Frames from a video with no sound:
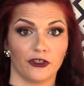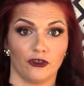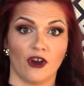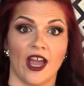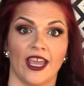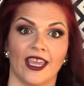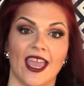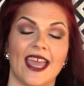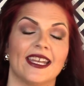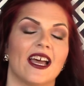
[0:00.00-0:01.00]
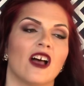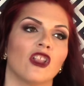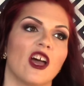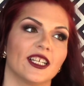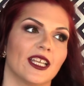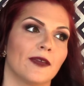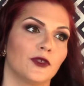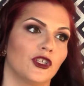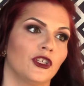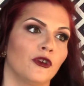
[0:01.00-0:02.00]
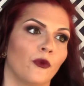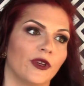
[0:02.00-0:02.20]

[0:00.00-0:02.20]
trying. And a lot of times too,